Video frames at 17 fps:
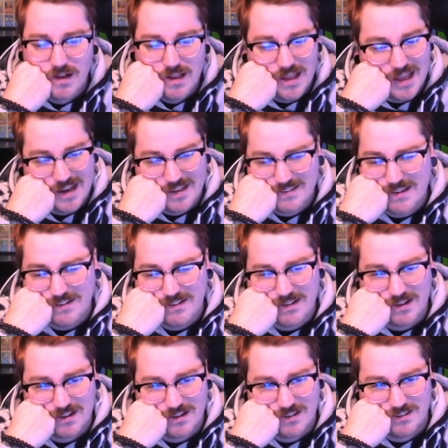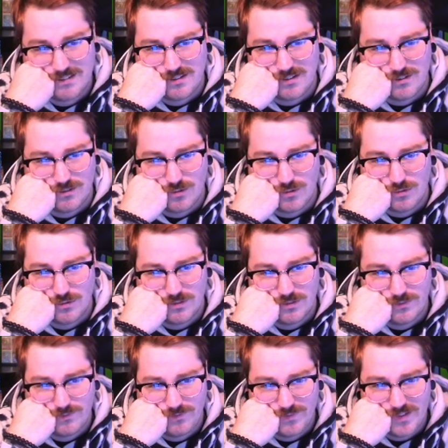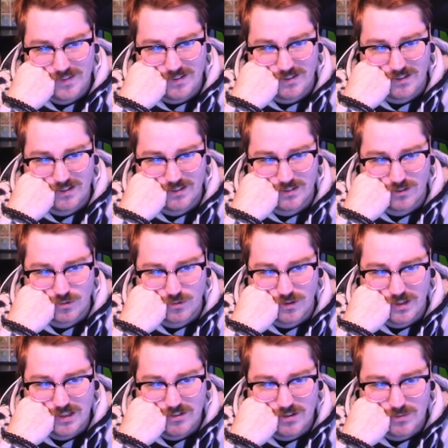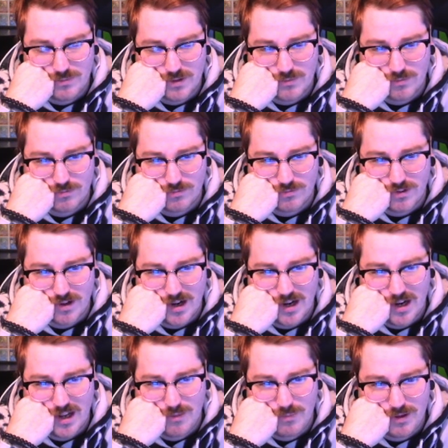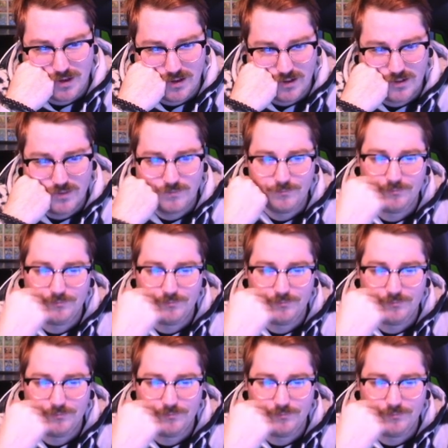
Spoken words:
And Inteleon is so cool. Inteleon is so cool. He jumps up right up here.